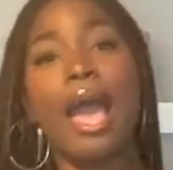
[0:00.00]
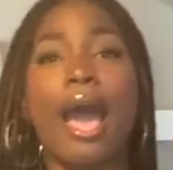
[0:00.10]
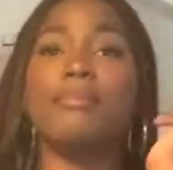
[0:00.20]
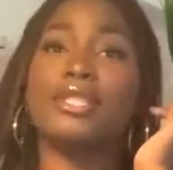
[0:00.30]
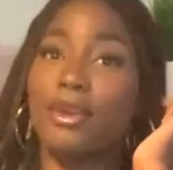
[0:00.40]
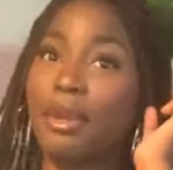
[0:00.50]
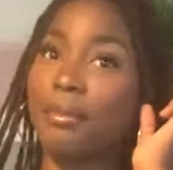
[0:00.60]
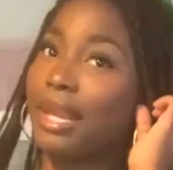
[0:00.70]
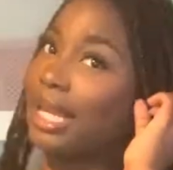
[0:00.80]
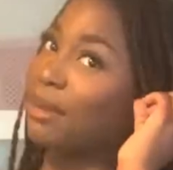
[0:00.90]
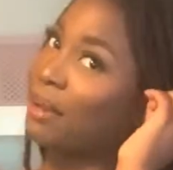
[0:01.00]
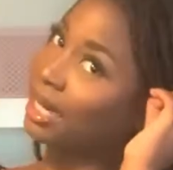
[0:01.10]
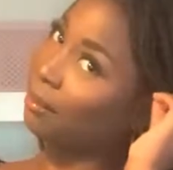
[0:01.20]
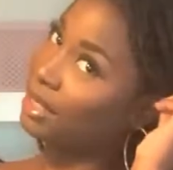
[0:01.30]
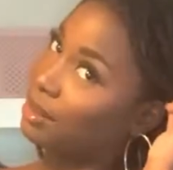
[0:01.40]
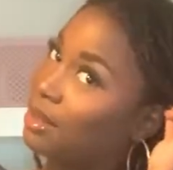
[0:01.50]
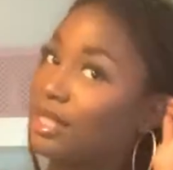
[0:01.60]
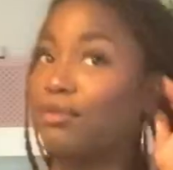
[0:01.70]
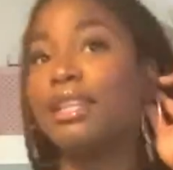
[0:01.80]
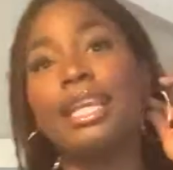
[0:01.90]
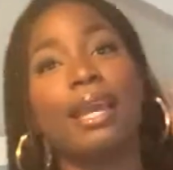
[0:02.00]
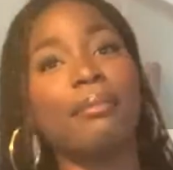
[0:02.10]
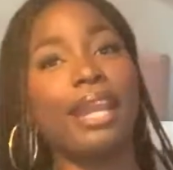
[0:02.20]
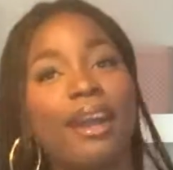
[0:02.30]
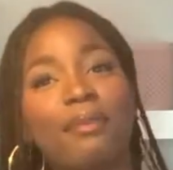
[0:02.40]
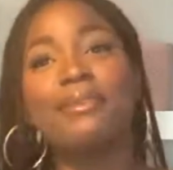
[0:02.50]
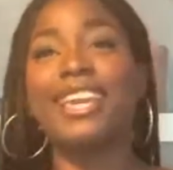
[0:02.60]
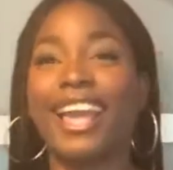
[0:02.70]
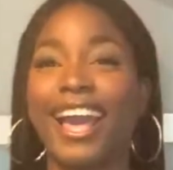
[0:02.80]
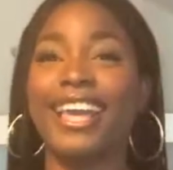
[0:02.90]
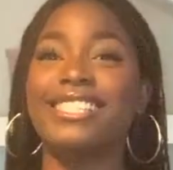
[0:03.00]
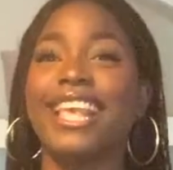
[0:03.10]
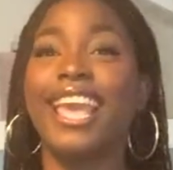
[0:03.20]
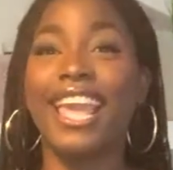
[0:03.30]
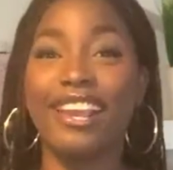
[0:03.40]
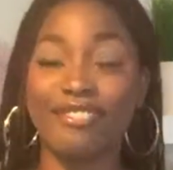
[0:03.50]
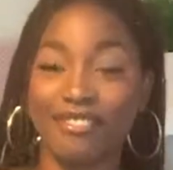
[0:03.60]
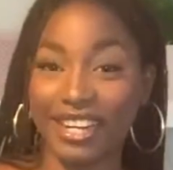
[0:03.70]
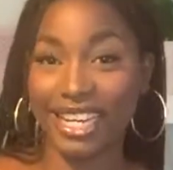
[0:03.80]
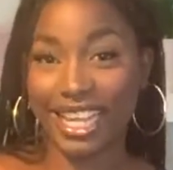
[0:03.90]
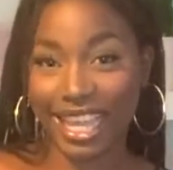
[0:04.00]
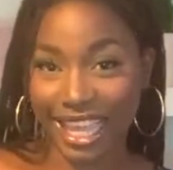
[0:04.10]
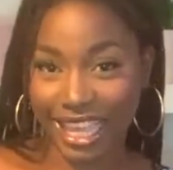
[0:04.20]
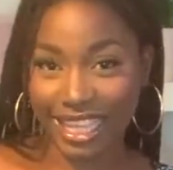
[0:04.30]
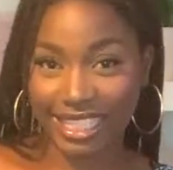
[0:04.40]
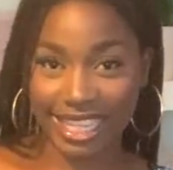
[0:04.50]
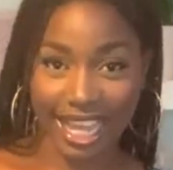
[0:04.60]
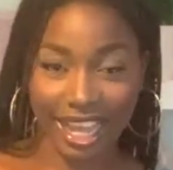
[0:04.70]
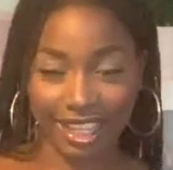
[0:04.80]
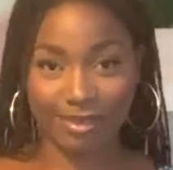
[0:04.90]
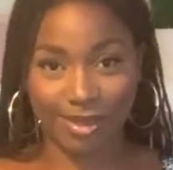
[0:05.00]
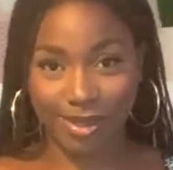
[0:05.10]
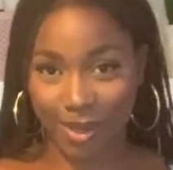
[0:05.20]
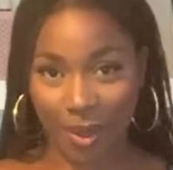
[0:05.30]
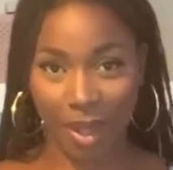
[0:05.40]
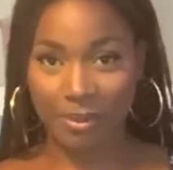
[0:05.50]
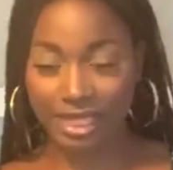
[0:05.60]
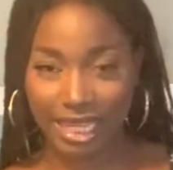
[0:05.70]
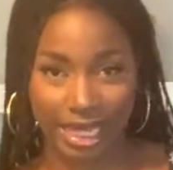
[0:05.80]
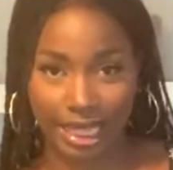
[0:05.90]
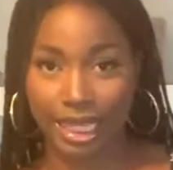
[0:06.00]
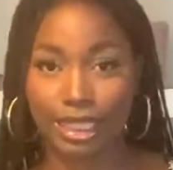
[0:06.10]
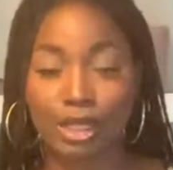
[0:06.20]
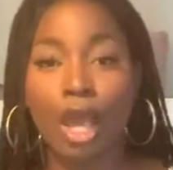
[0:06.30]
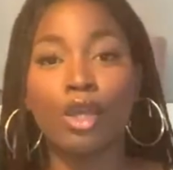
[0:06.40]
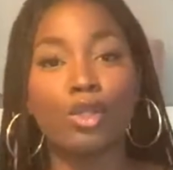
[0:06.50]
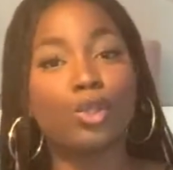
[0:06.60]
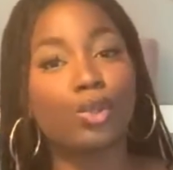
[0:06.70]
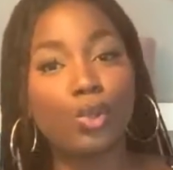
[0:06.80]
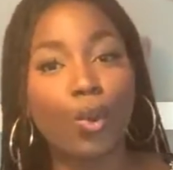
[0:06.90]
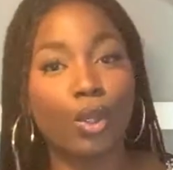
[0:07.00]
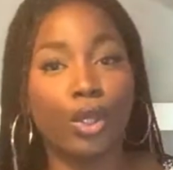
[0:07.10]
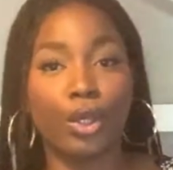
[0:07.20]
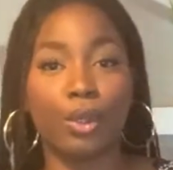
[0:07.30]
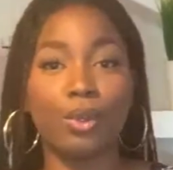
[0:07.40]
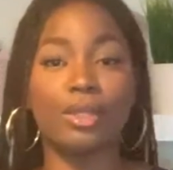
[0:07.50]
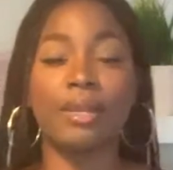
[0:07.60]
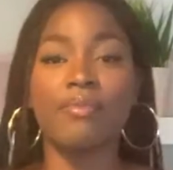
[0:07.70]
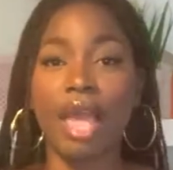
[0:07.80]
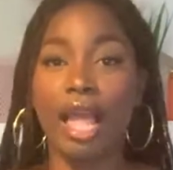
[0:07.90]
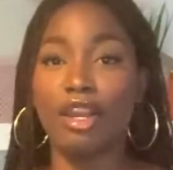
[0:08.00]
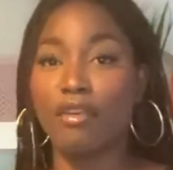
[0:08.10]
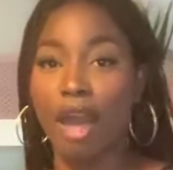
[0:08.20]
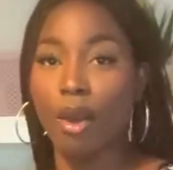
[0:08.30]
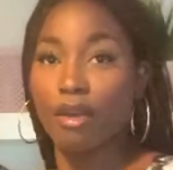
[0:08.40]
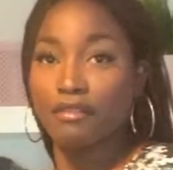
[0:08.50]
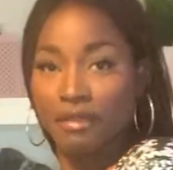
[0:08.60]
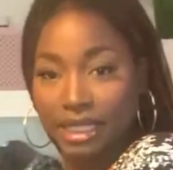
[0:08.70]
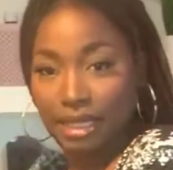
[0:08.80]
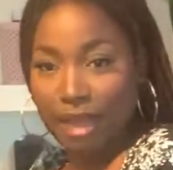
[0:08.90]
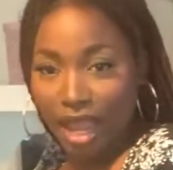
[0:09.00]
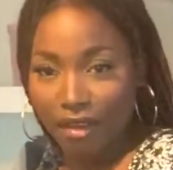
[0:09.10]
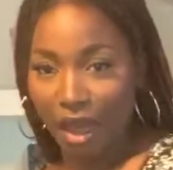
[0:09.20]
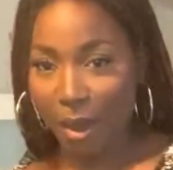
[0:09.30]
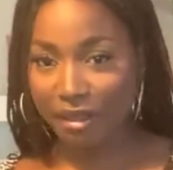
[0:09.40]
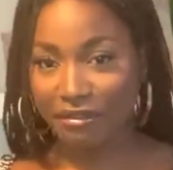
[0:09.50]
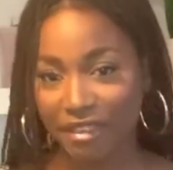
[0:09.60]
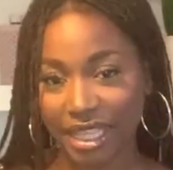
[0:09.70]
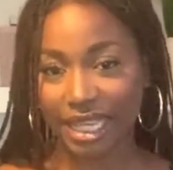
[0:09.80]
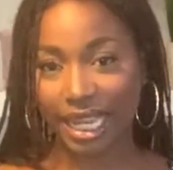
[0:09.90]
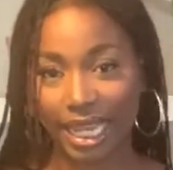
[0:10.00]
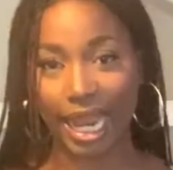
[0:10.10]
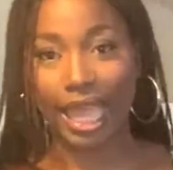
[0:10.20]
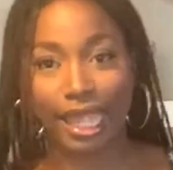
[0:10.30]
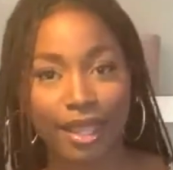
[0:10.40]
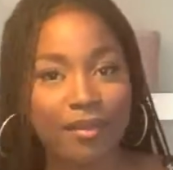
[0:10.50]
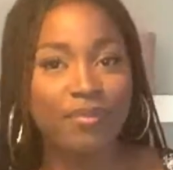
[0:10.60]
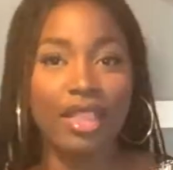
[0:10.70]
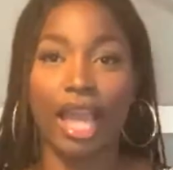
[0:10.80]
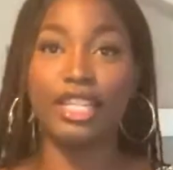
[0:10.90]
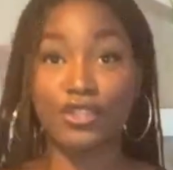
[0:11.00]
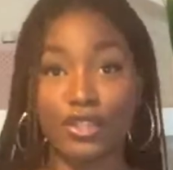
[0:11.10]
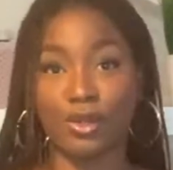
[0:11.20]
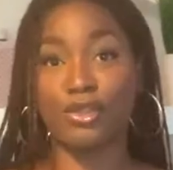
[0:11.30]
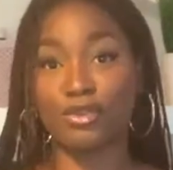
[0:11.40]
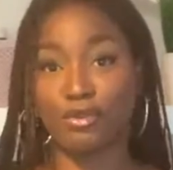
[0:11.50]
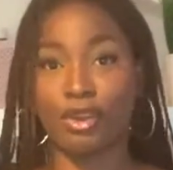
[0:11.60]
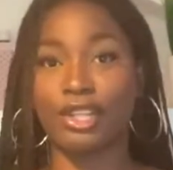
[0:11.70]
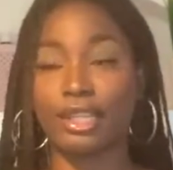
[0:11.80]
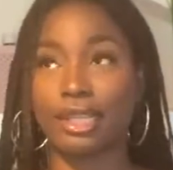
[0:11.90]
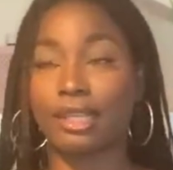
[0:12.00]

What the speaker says: I'm sorry, but like, the picnic bedroom is really coming out, because it really is. Like, I am so obsessed. I think it's so cute. I love how it fits me. I love how I feel in it. Like, I literally just want to frolic.